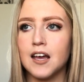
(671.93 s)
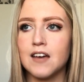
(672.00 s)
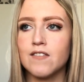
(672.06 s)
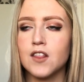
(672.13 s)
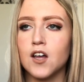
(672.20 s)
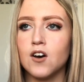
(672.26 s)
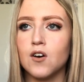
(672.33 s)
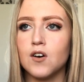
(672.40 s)

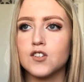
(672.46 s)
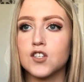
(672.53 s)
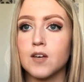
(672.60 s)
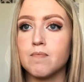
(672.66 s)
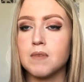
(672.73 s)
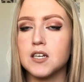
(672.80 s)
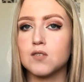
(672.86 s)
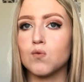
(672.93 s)
even though
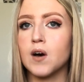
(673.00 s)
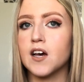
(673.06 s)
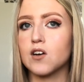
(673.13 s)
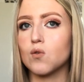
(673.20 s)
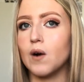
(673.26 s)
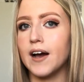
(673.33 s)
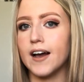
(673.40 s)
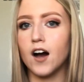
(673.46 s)
some bits were
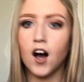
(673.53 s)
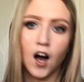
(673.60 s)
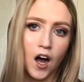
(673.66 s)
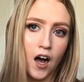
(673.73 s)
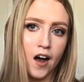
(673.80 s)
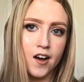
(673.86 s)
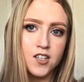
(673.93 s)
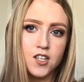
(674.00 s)
quite
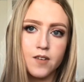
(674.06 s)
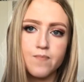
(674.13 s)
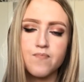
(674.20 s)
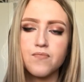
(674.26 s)
hard.